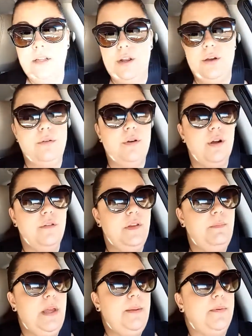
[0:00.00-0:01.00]

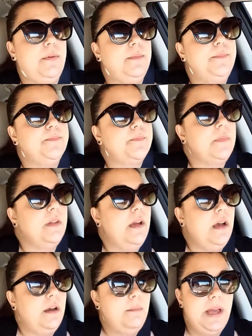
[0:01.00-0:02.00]
curvy people,
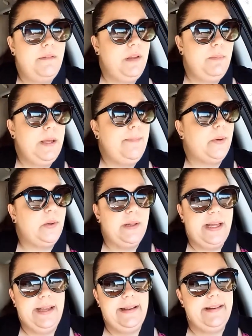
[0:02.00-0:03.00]
heavy
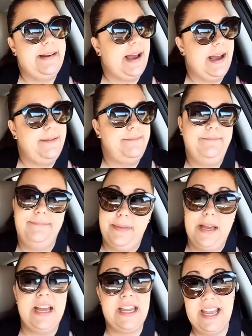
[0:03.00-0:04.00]
people, and I'm
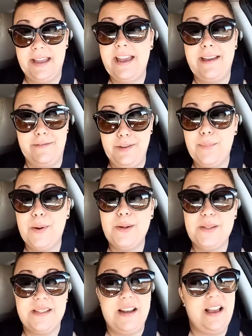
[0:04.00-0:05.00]
a heavy
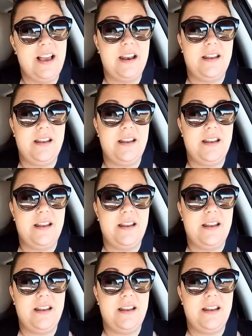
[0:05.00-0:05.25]
person.